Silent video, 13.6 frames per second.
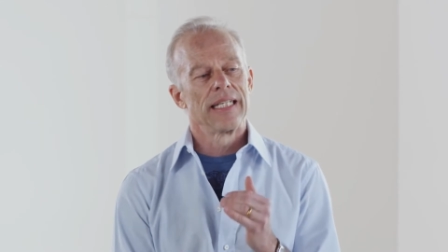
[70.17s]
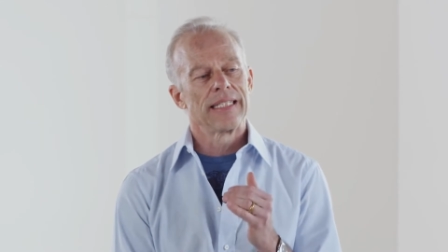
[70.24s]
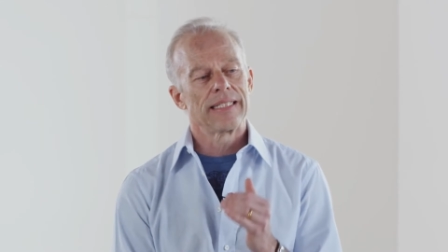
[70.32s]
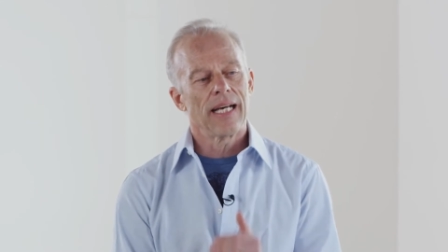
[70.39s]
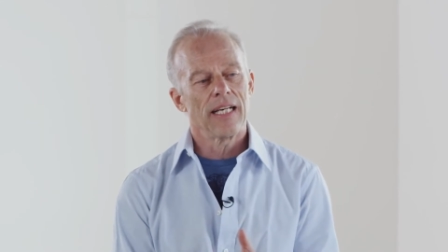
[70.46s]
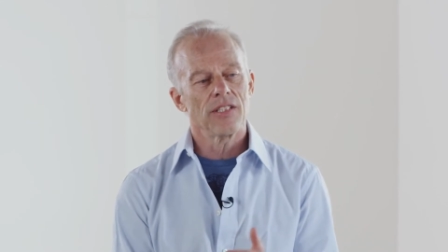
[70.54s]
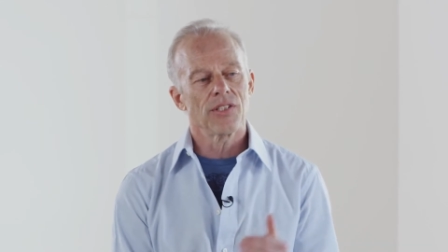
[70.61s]

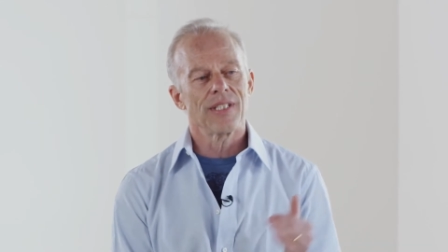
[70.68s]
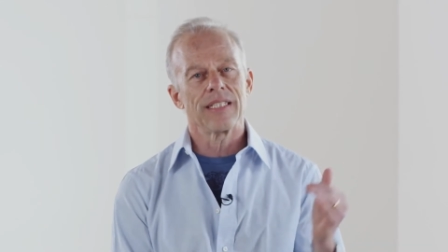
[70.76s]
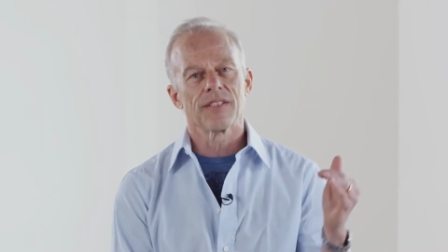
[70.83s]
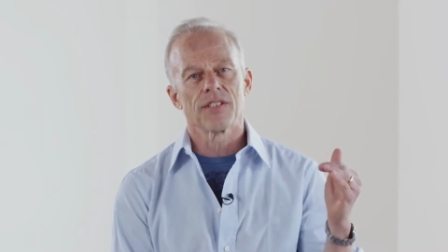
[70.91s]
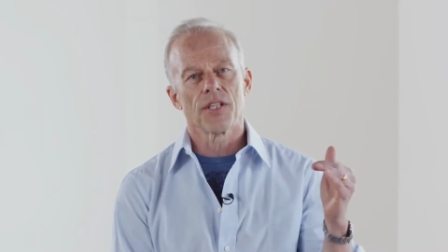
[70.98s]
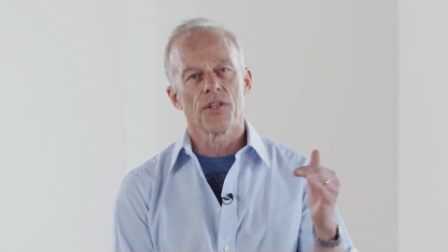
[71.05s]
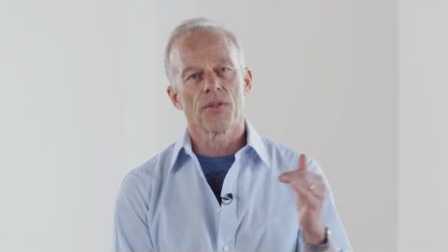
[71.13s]
Tantra
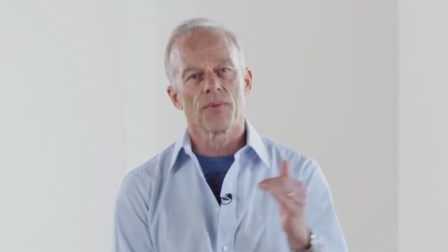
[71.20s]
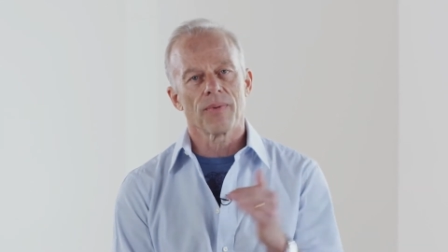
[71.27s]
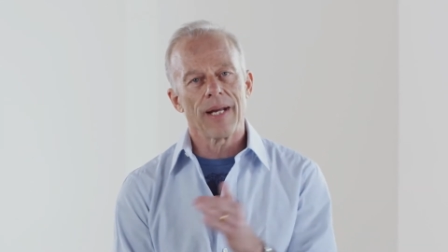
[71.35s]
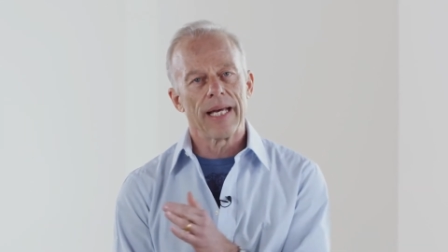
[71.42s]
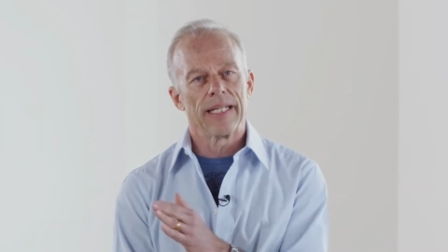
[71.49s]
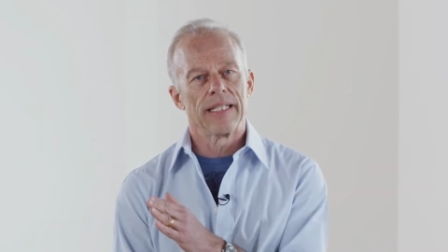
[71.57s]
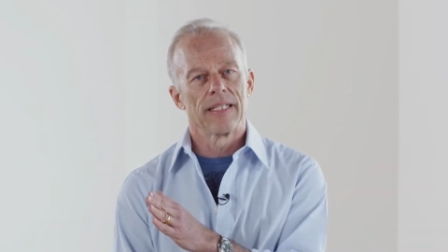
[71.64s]
is the
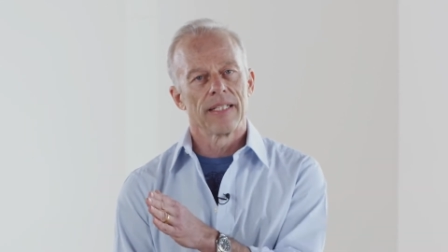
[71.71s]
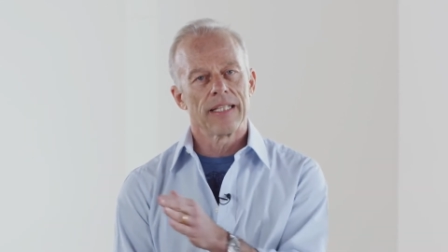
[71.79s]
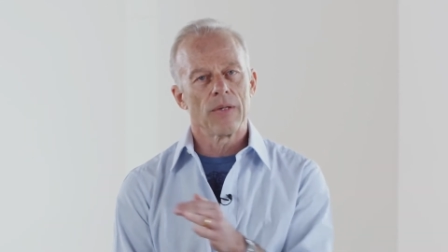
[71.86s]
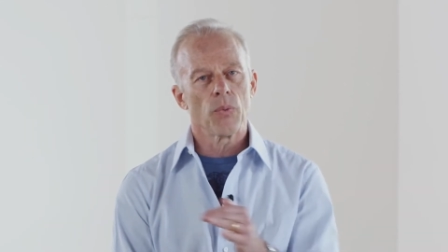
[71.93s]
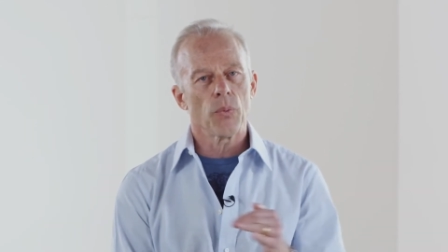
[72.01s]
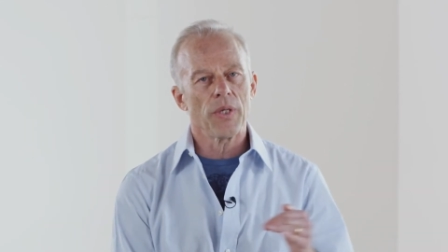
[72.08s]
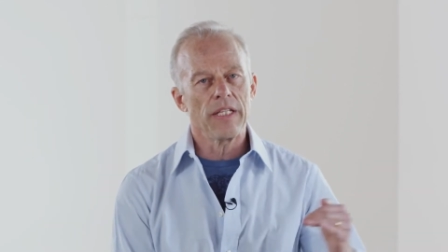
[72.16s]
thread
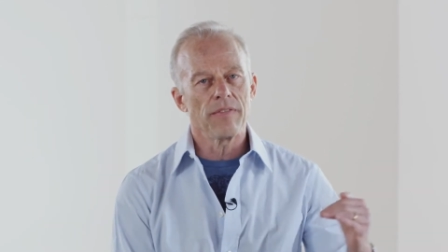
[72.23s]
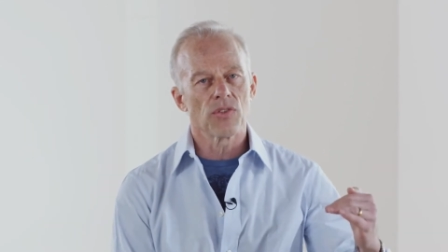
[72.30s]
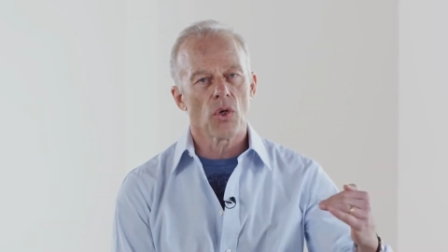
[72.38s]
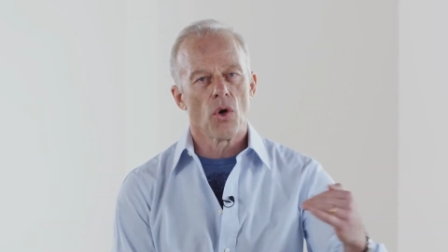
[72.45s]
that weaves